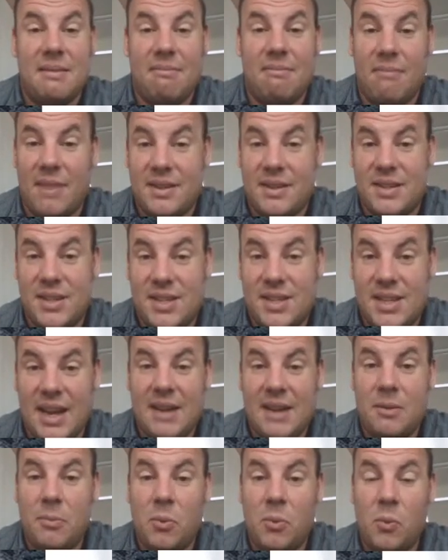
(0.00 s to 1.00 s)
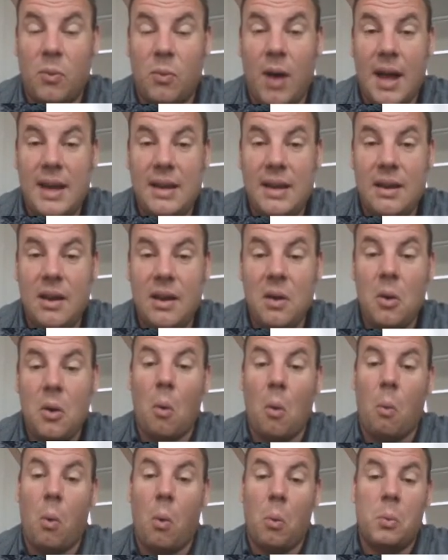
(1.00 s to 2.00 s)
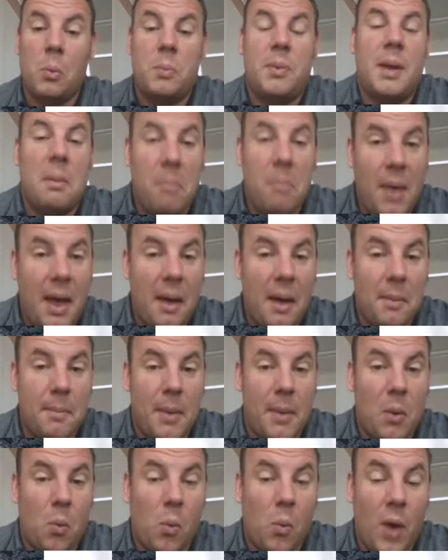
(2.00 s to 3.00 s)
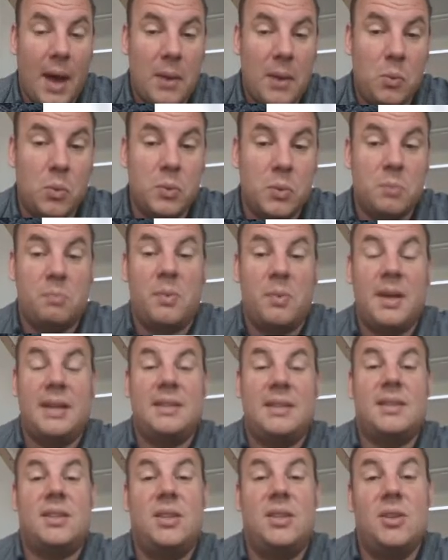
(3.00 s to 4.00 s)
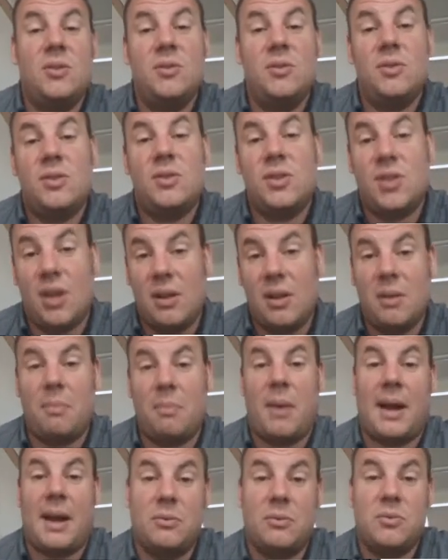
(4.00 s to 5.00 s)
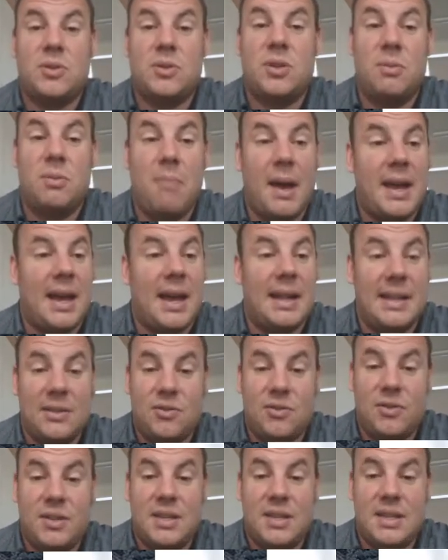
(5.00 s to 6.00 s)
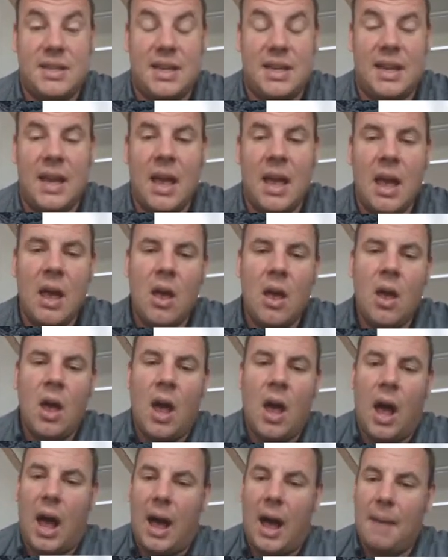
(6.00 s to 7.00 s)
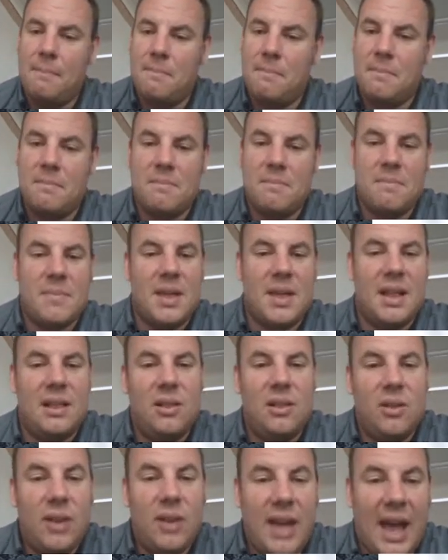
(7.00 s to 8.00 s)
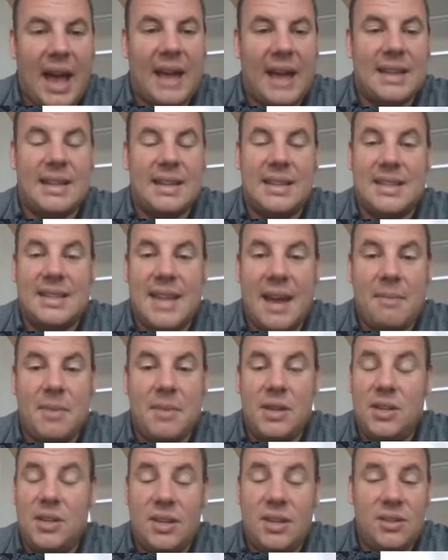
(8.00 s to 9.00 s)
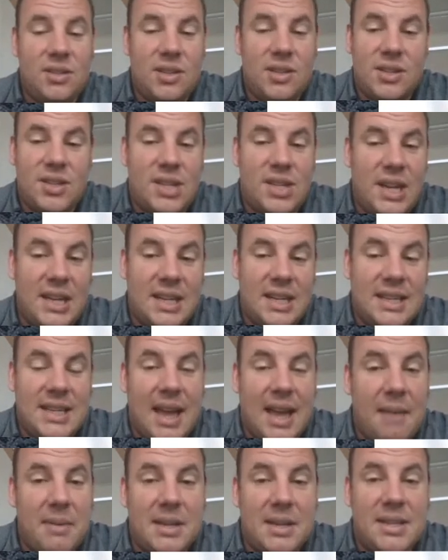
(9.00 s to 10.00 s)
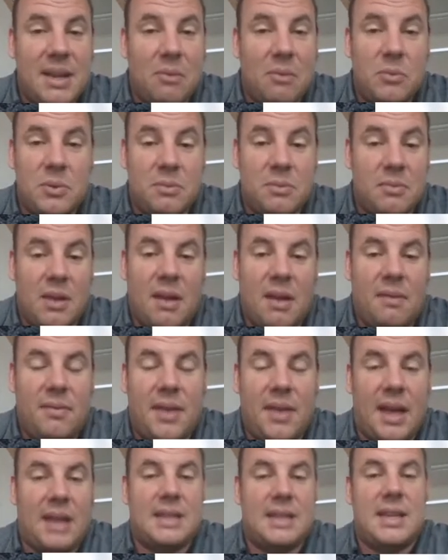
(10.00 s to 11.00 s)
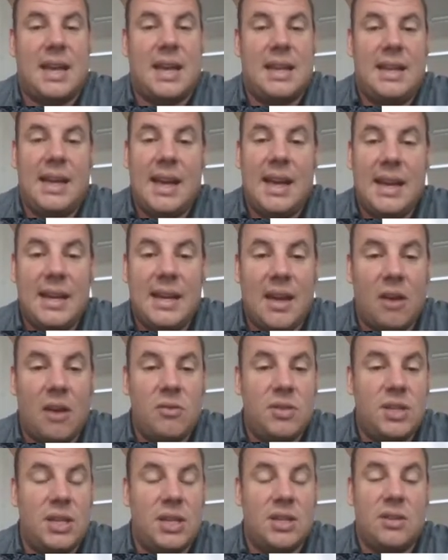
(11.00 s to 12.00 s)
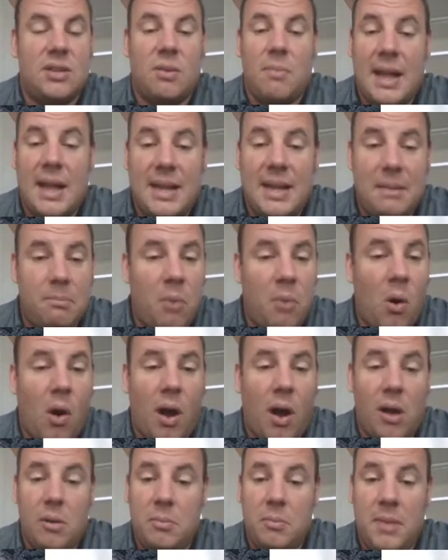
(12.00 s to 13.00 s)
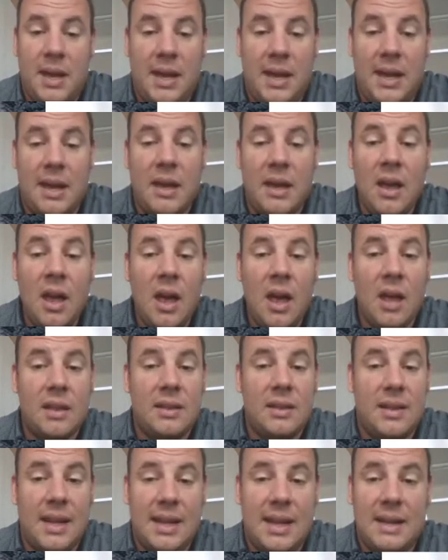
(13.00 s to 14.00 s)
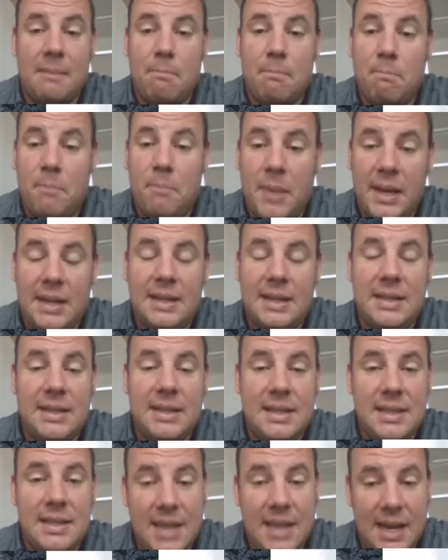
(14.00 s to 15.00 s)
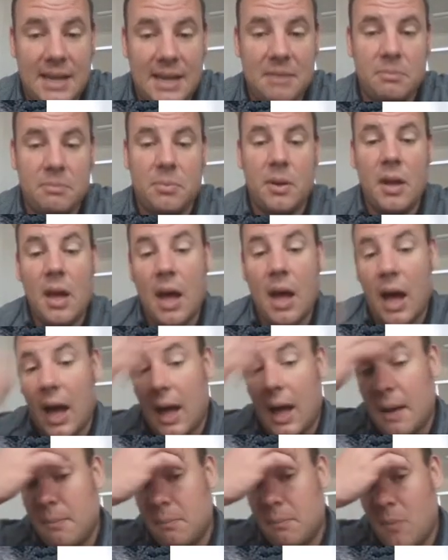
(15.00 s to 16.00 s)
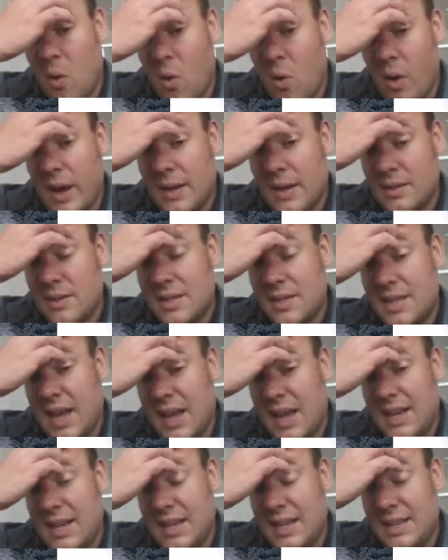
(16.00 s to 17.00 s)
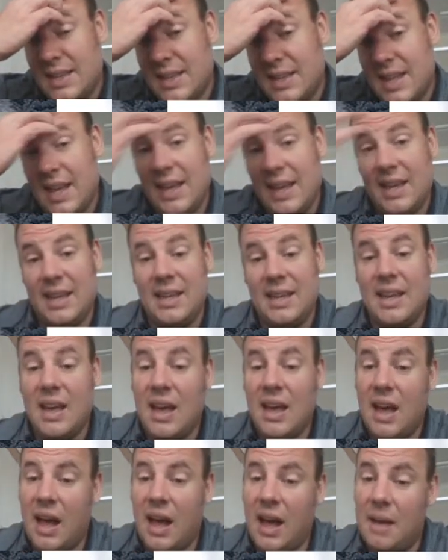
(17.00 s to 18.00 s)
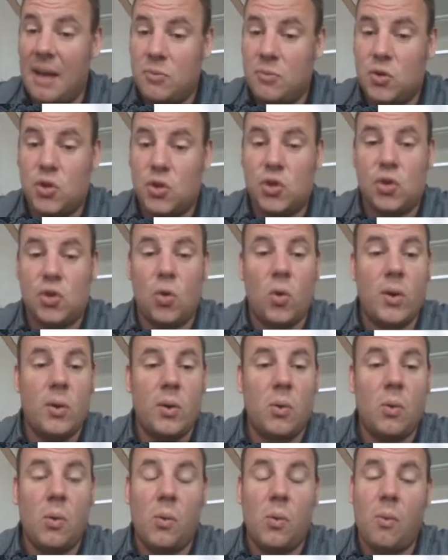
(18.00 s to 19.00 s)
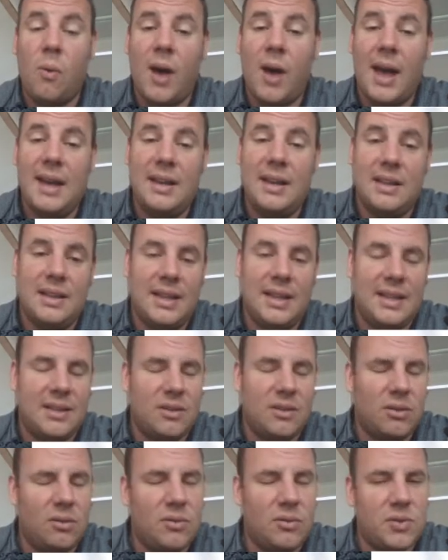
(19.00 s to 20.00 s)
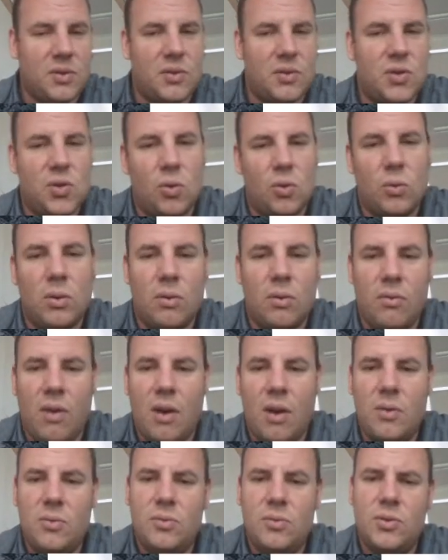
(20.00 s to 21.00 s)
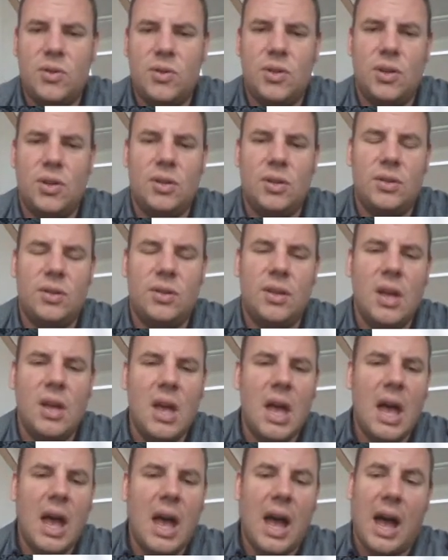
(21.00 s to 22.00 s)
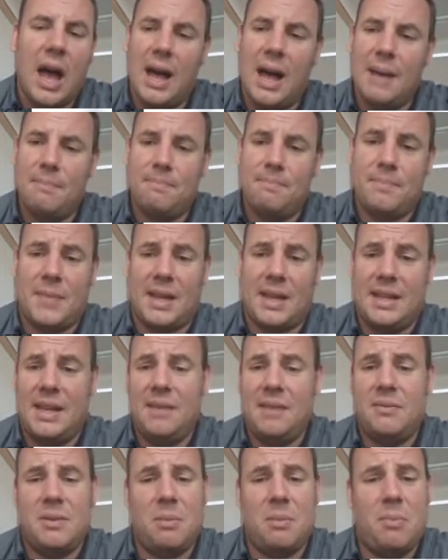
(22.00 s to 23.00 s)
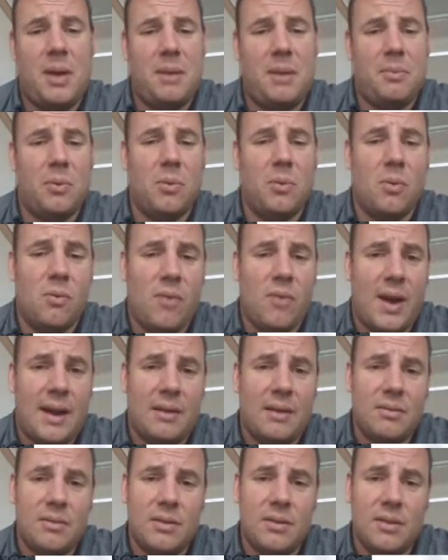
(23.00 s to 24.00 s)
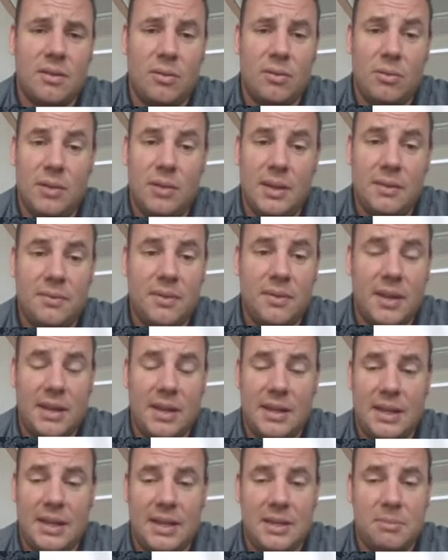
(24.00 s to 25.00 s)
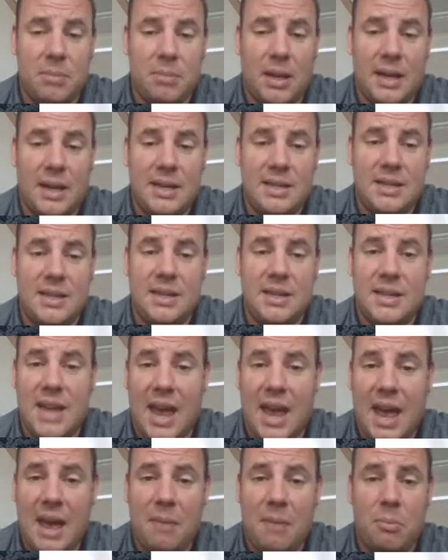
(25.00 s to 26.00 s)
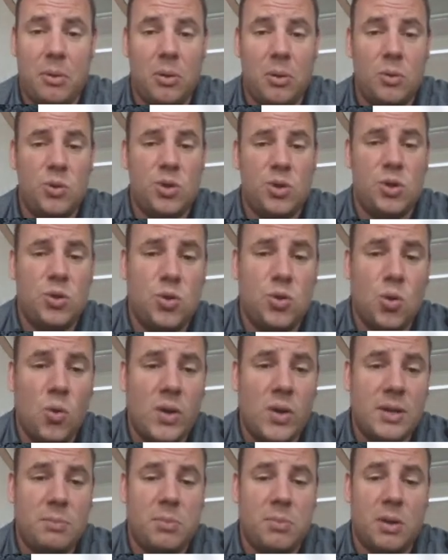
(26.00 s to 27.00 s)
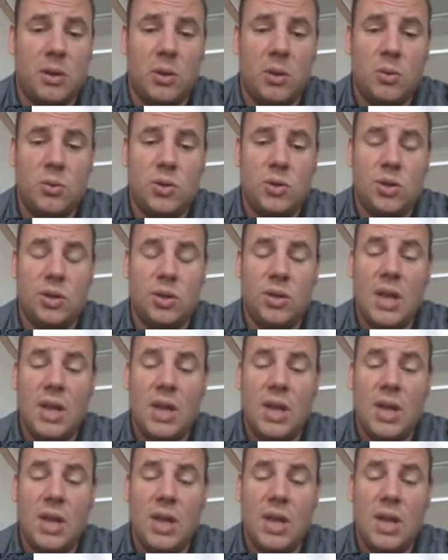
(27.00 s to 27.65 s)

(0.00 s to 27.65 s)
a sustainable way? What would be a better way would be to use solar panels to make electricity. Look at the damage. You can just see the damage that would affect any ecosystem, any biome here. Digging big, deep mines, taking the soil away, leading to lots of soil erosion, and even the people around who live in these places, air pollution, noise pollution,